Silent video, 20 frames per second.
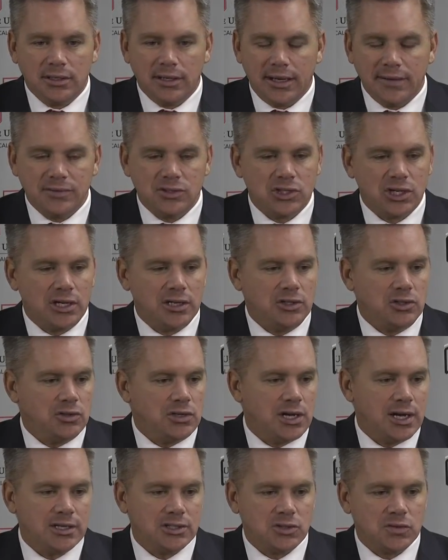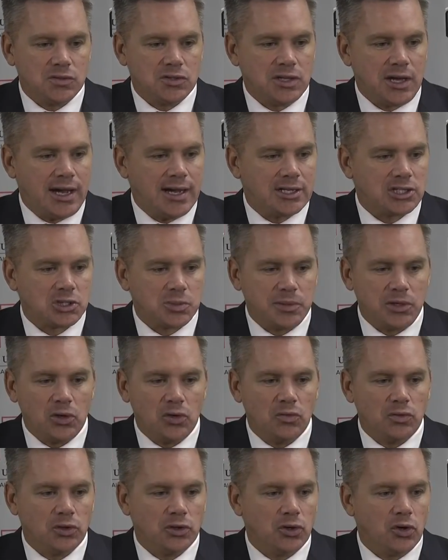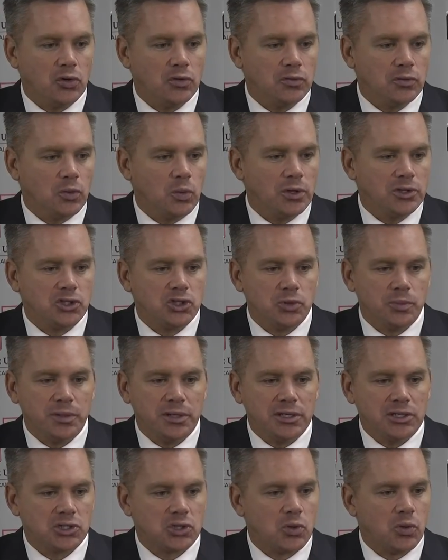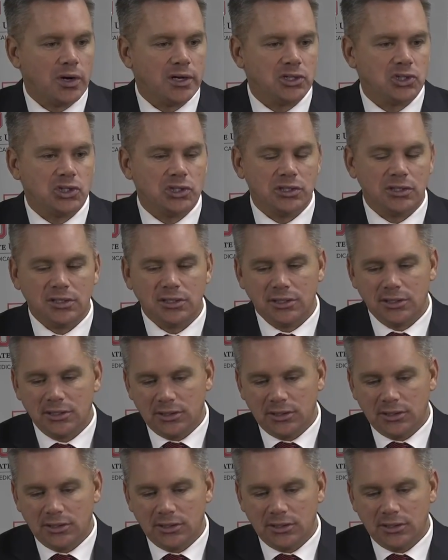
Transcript: I've said it, you guys have asked me over and over, what's your biggest question?